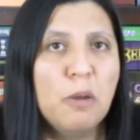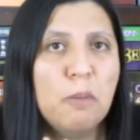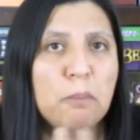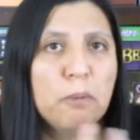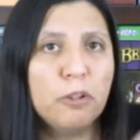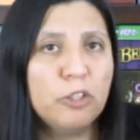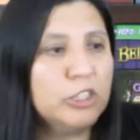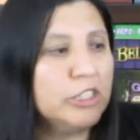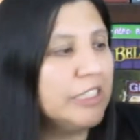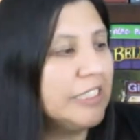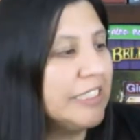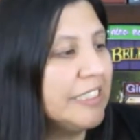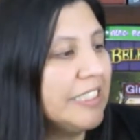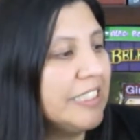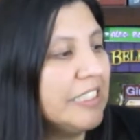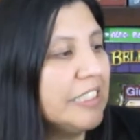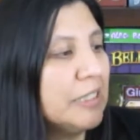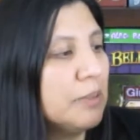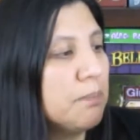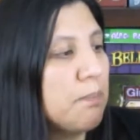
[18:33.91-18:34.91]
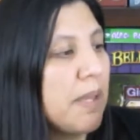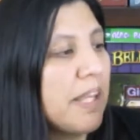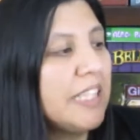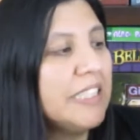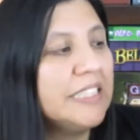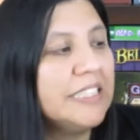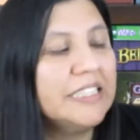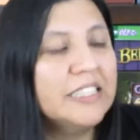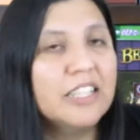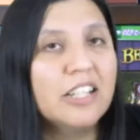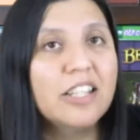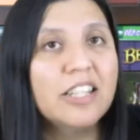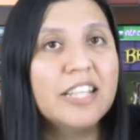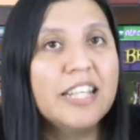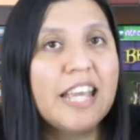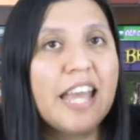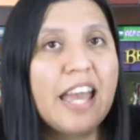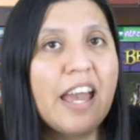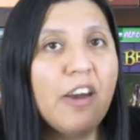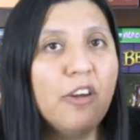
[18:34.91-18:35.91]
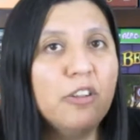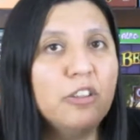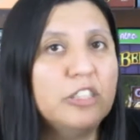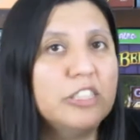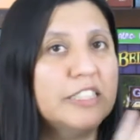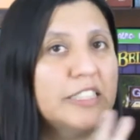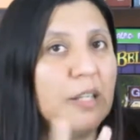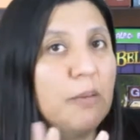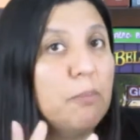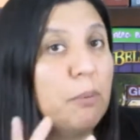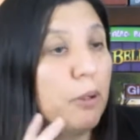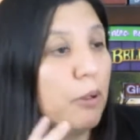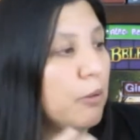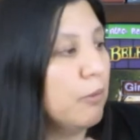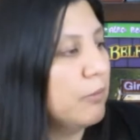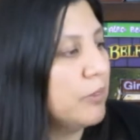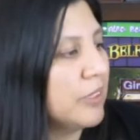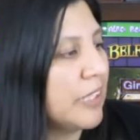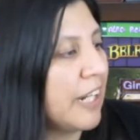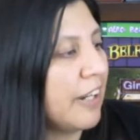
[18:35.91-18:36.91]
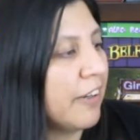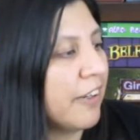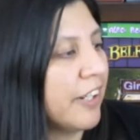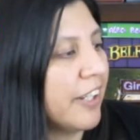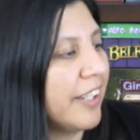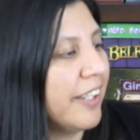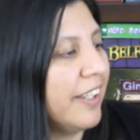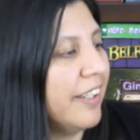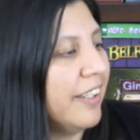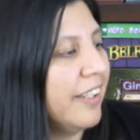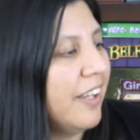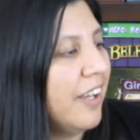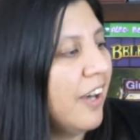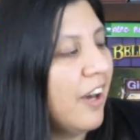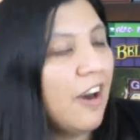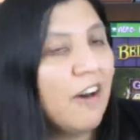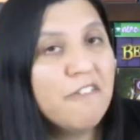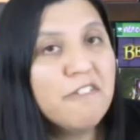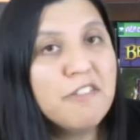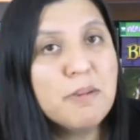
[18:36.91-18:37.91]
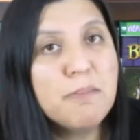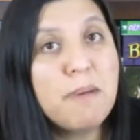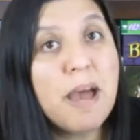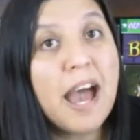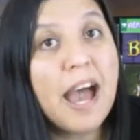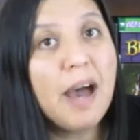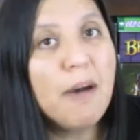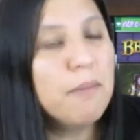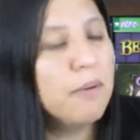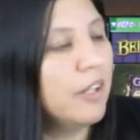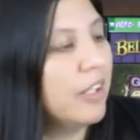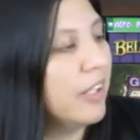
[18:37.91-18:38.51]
purchase these spaces on the outer suburbs area of the map.